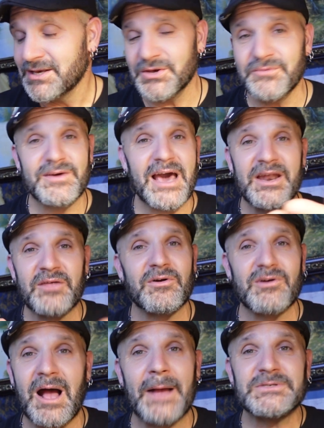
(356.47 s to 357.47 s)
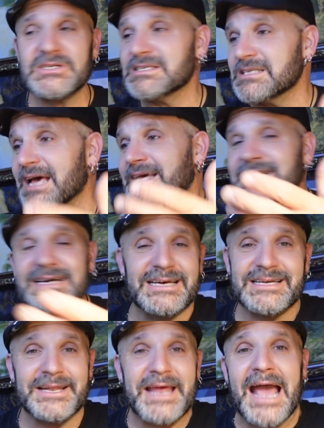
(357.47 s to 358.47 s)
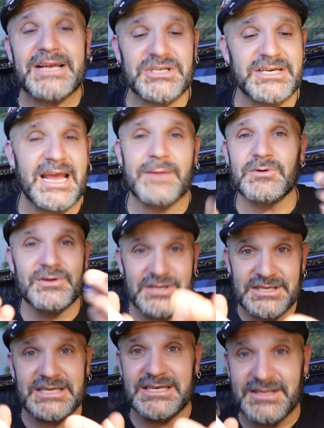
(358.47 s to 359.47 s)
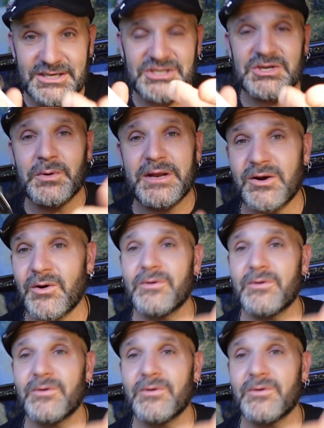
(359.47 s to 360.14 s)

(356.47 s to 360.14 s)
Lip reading: You've got other options like an action camera, the Sony here,